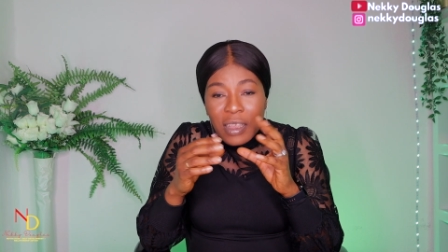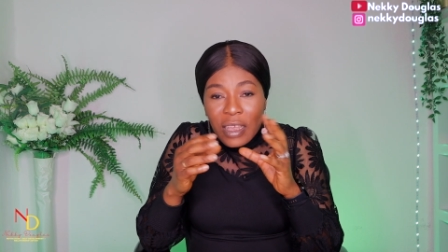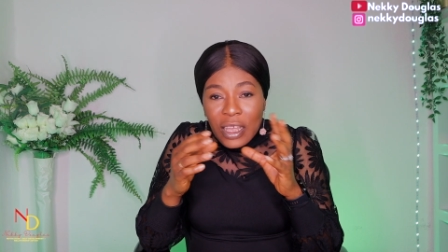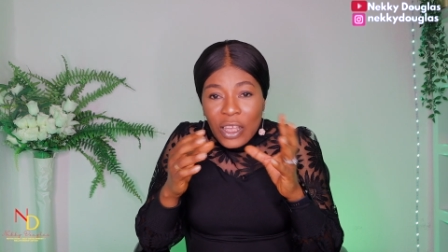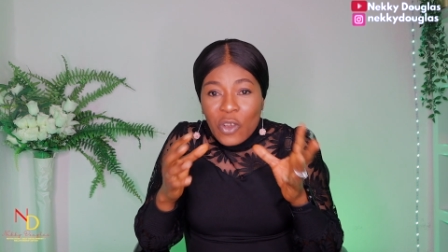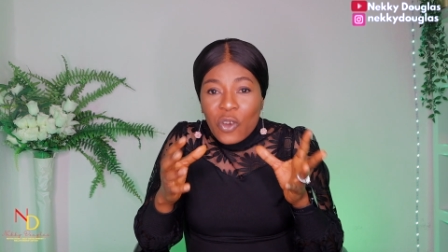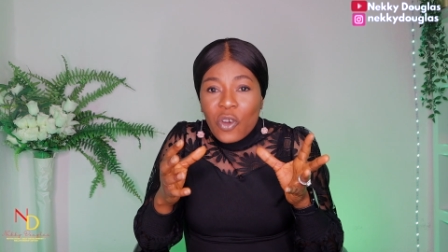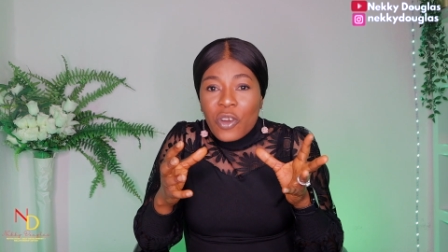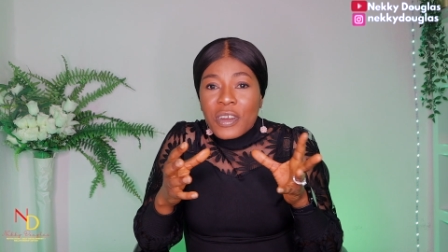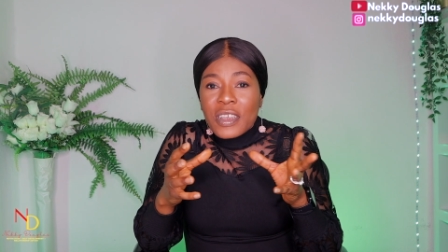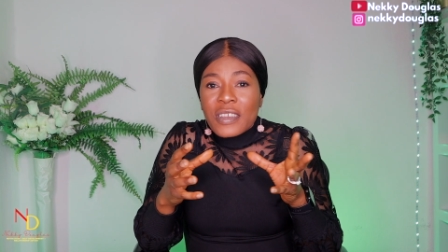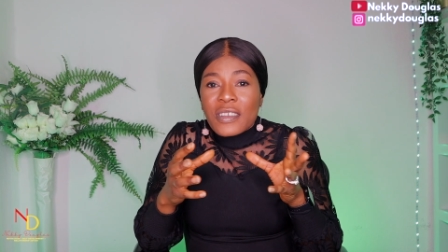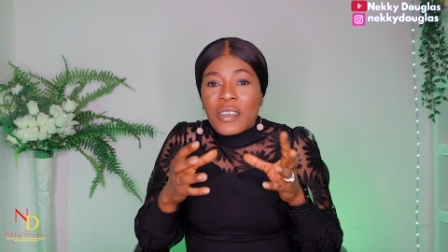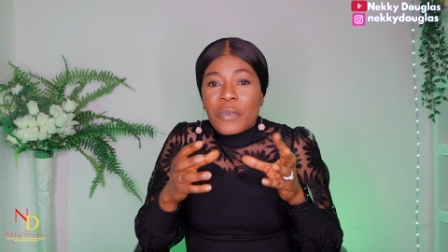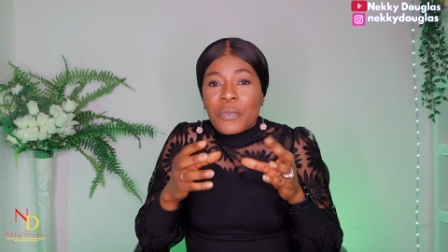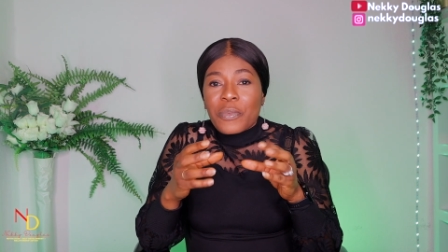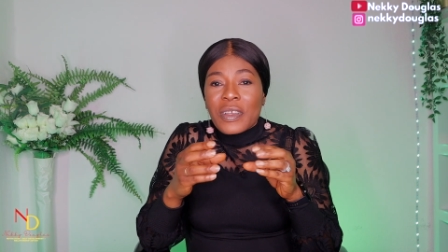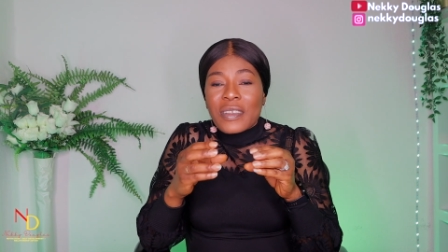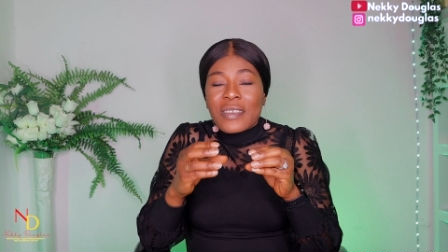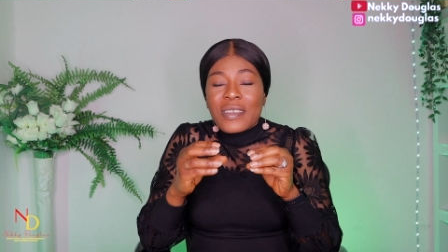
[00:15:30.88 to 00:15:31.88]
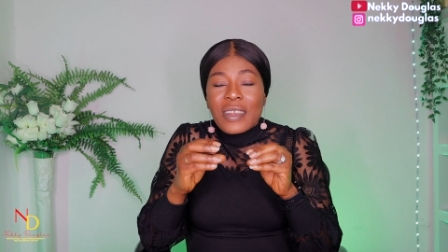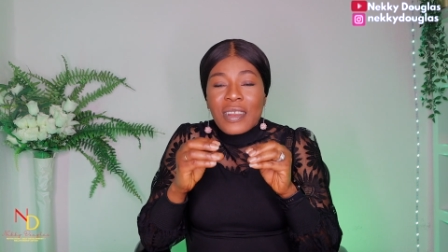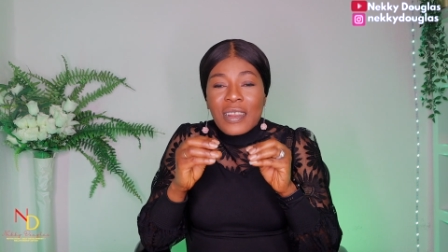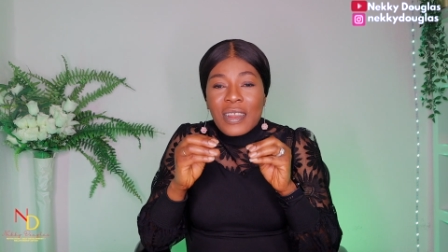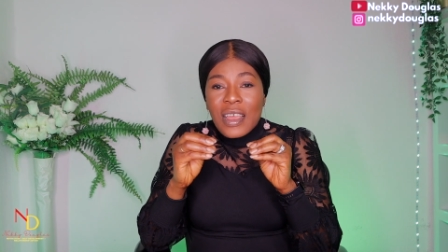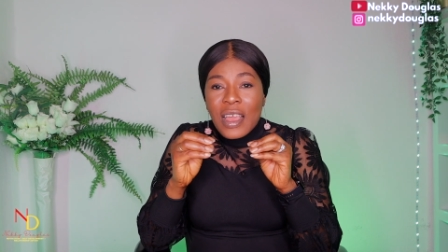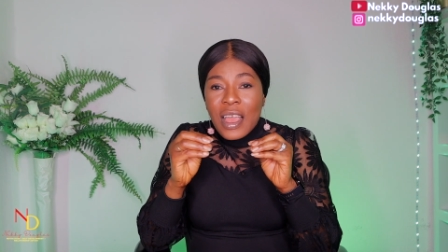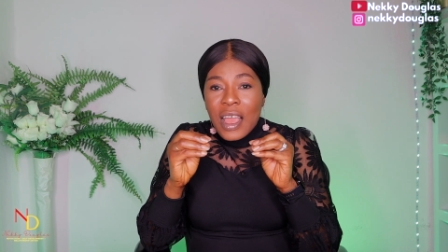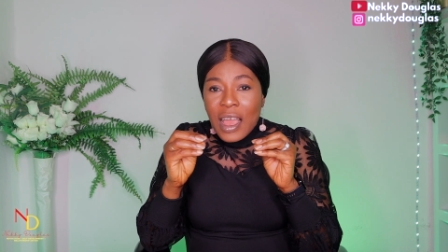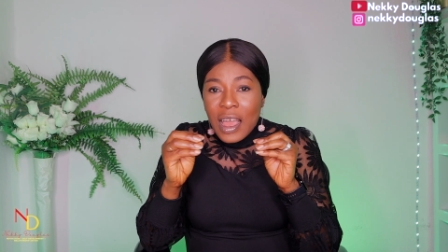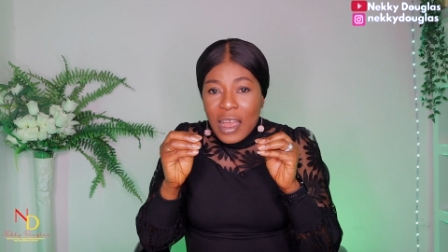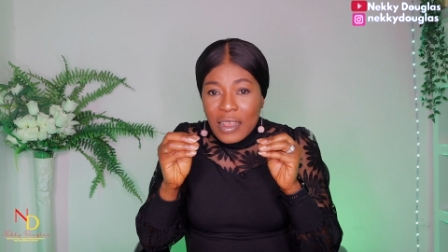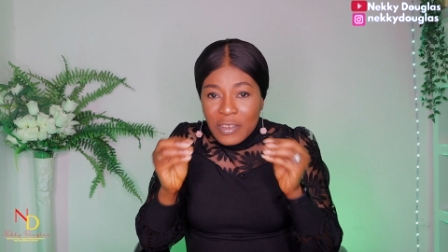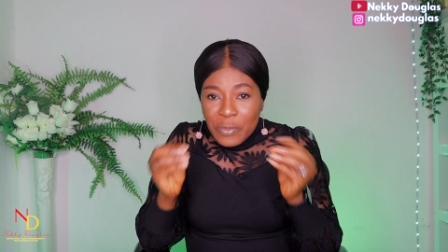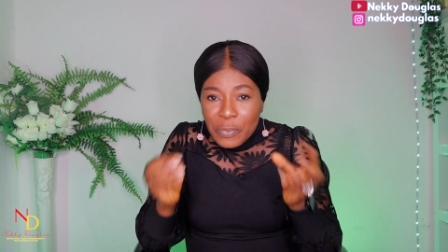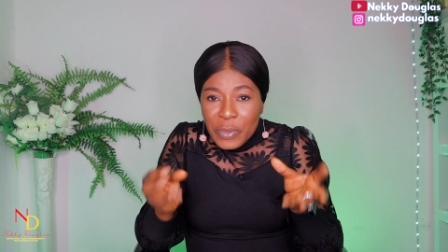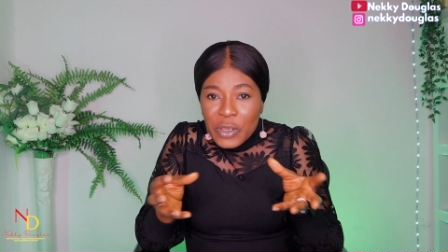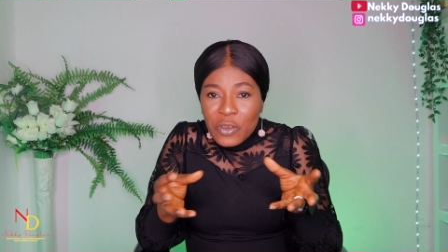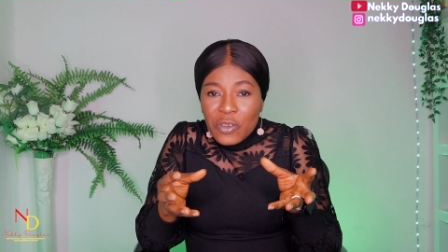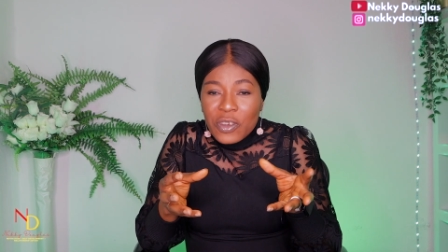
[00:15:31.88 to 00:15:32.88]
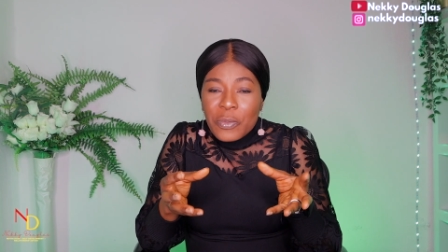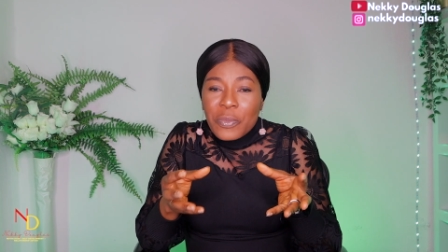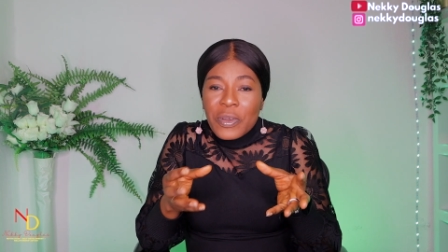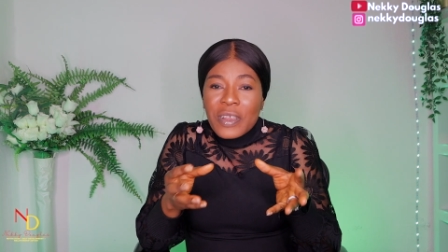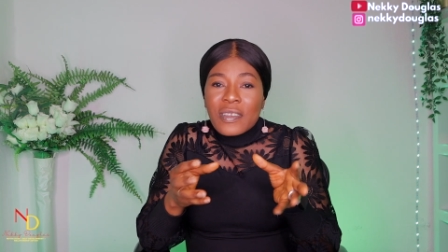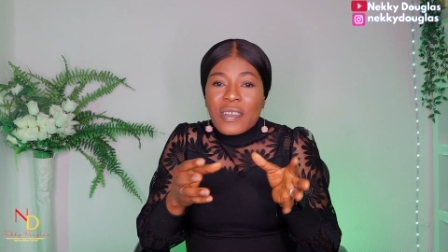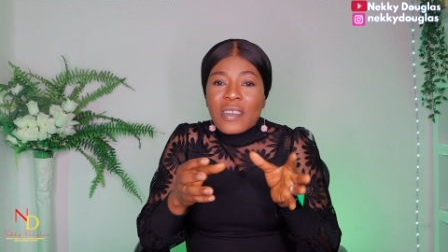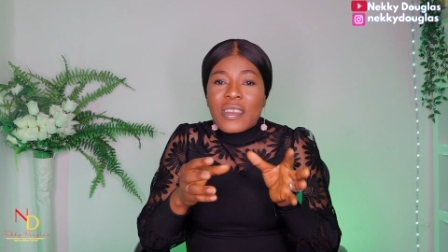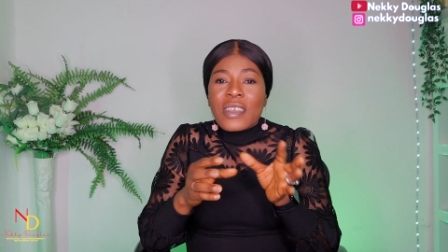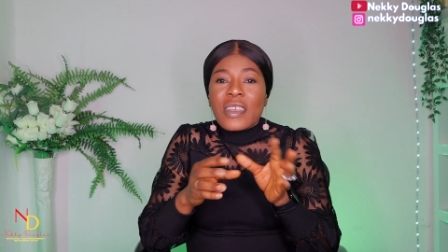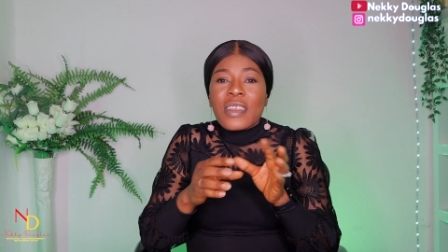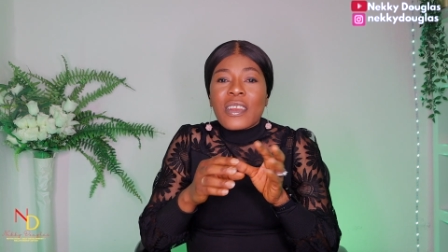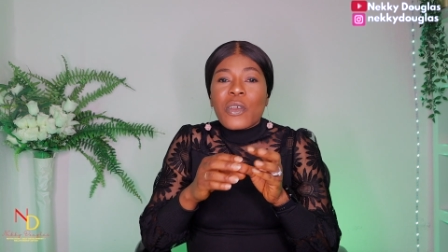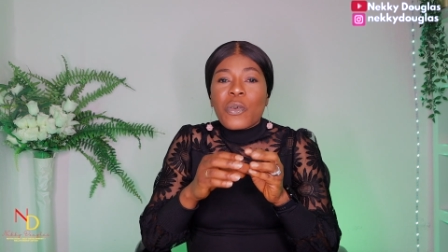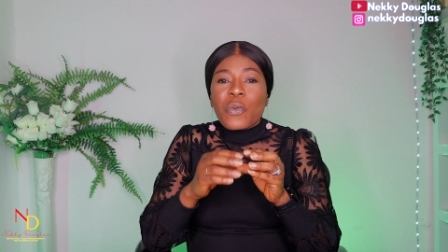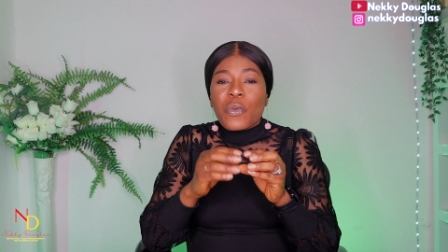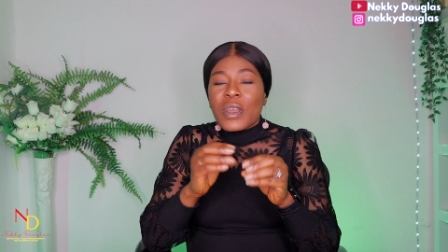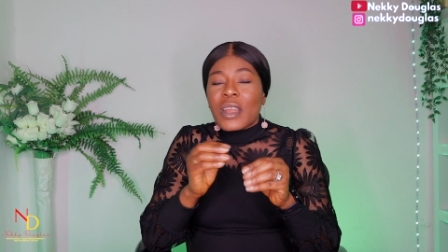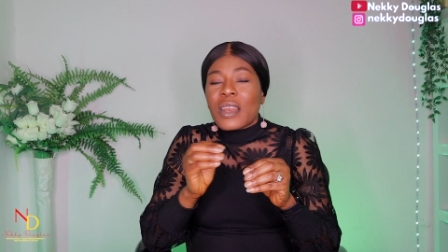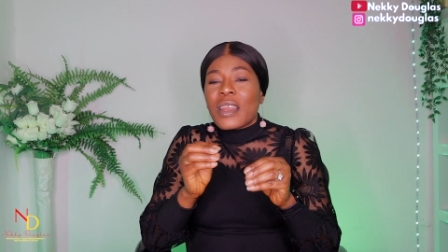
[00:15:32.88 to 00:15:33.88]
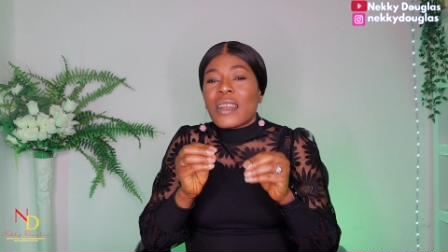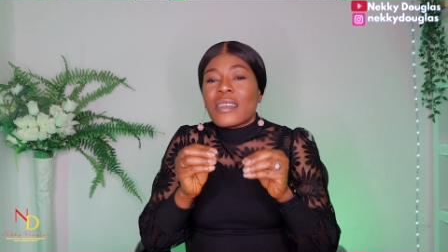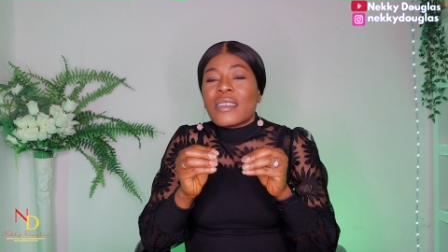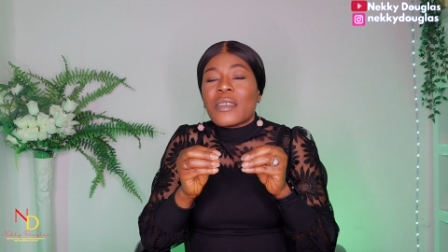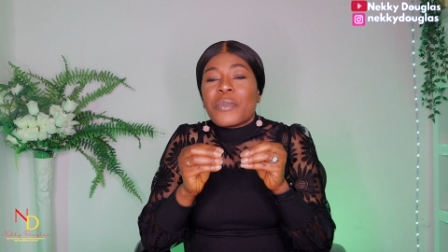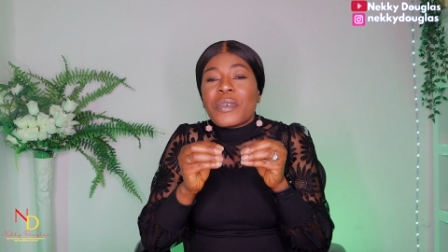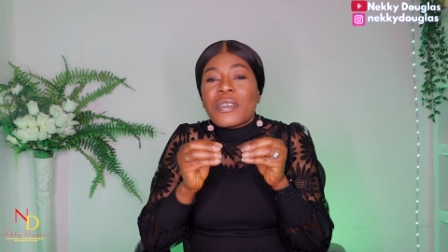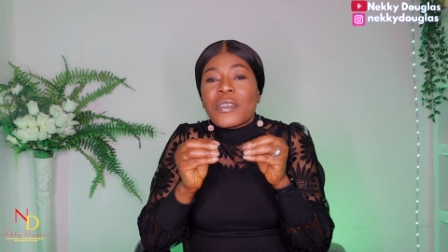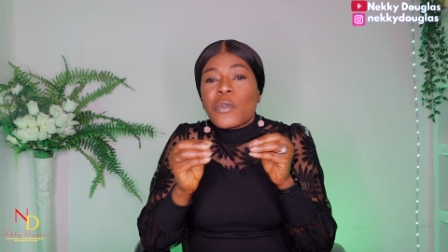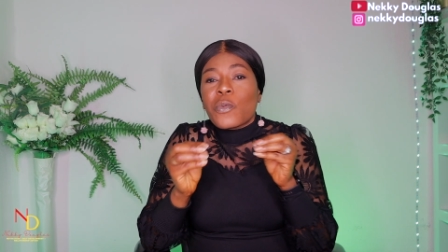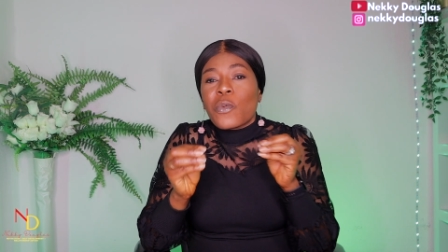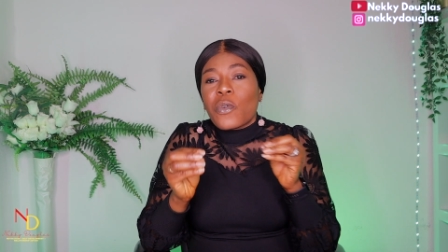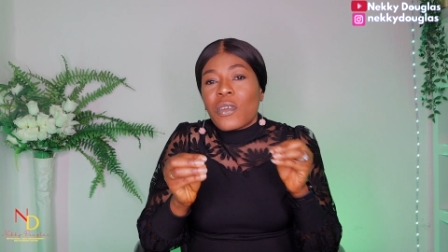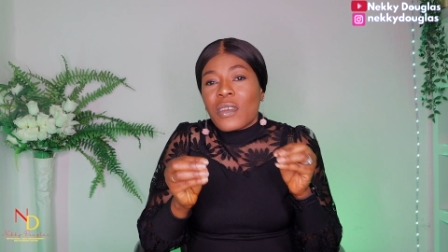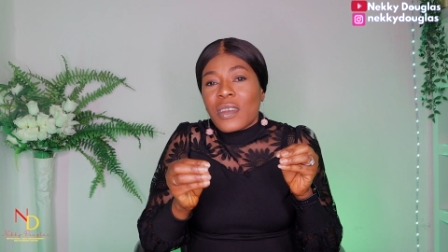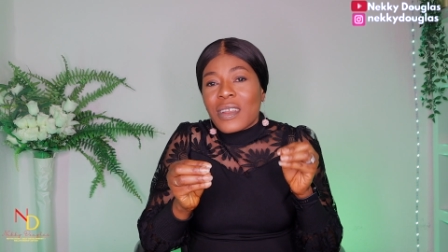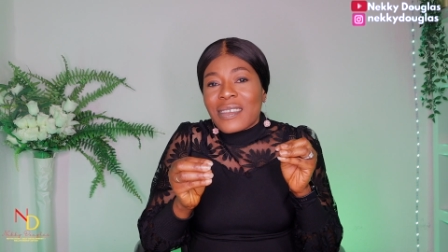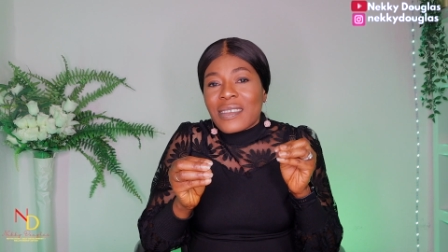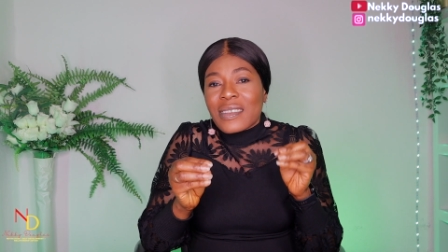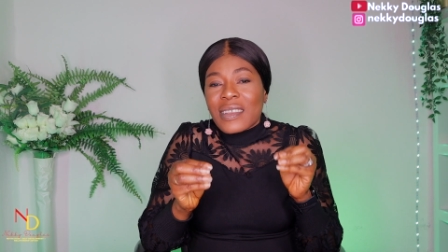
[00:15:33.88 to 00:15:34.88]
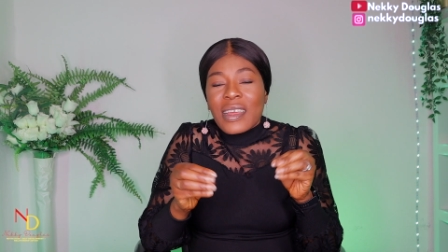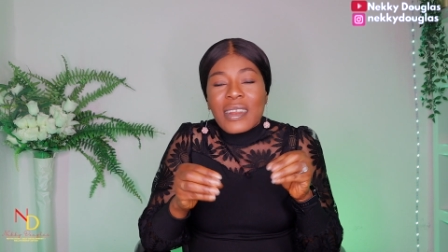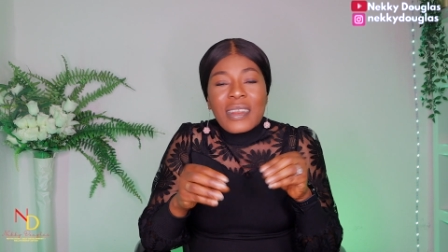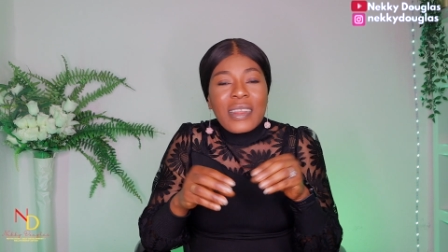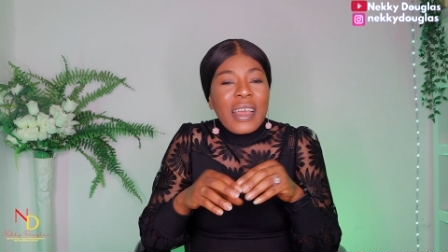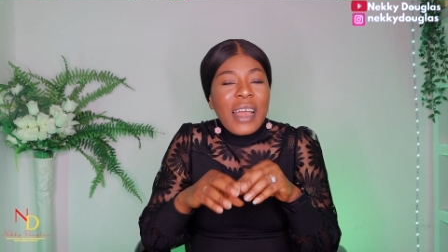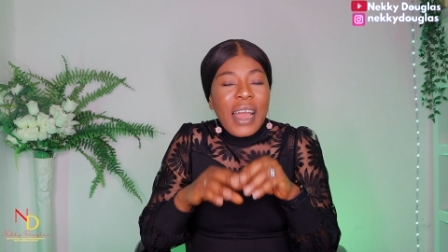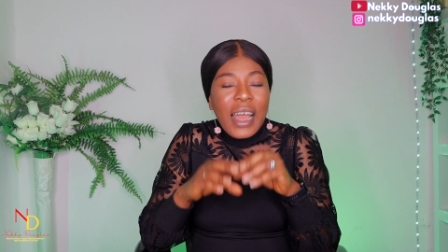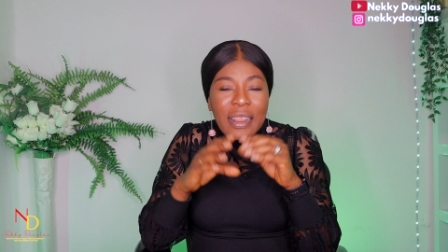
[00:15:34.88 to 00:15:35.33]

Encourage the person, speak to the person in a way that the person will understand